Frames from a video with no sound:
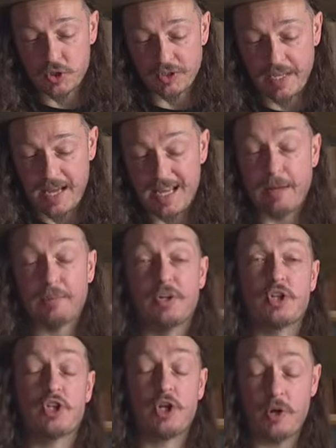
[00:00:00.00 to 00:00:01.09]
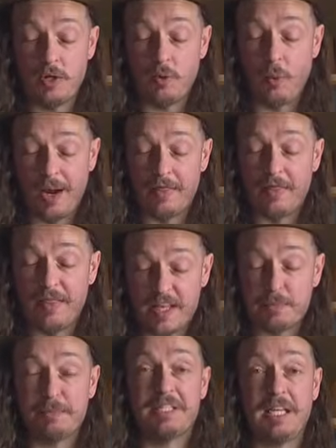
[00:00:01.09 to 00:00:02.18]
on here, and I'm going to show you why
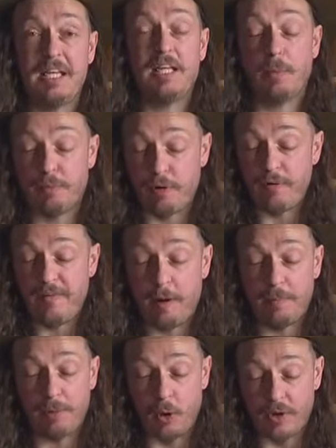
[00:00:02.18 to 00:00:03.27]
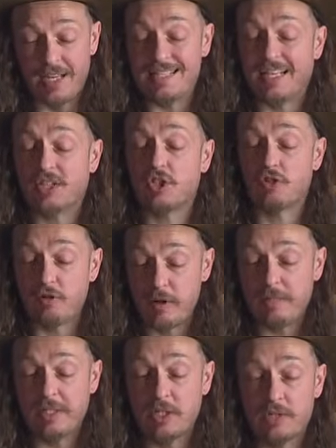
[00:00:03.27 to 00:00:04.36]
this particular profile block is
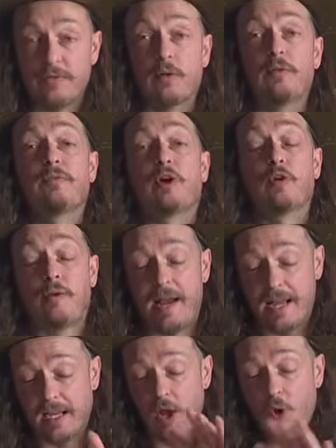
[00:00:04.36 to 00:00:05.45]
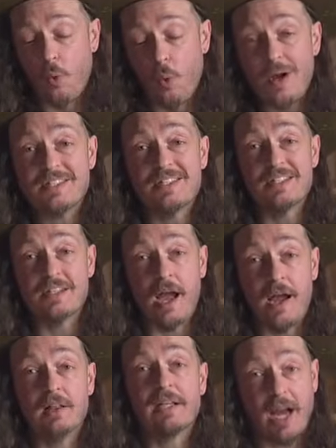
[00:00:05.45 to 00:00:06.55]
extremely useful for creating Western
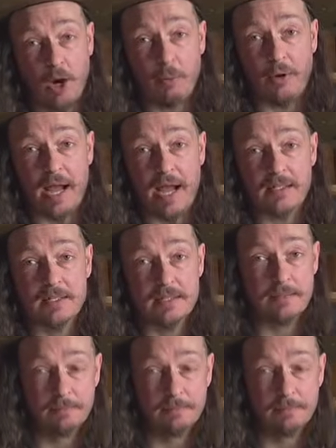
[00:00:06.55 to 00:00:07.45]
style cowboy hats.